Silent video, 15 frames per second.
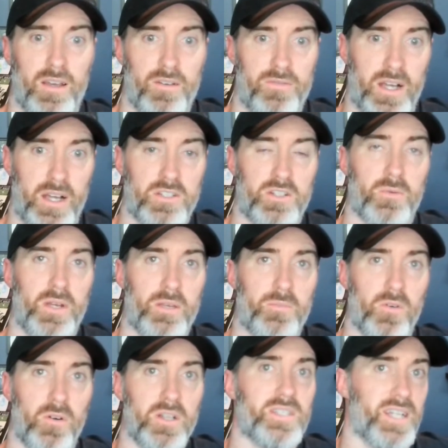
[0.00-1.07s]
Find your weak
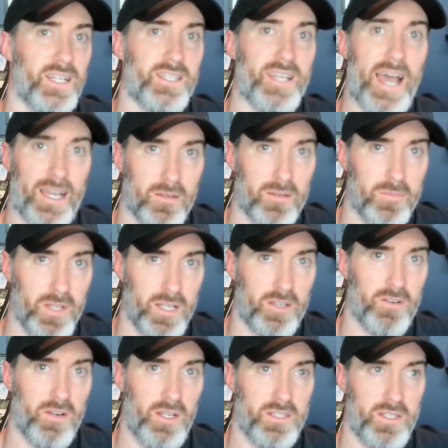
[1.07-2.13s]
points and attack them like
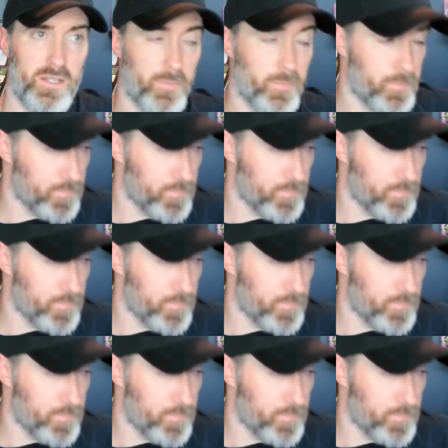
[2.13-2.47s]
crazy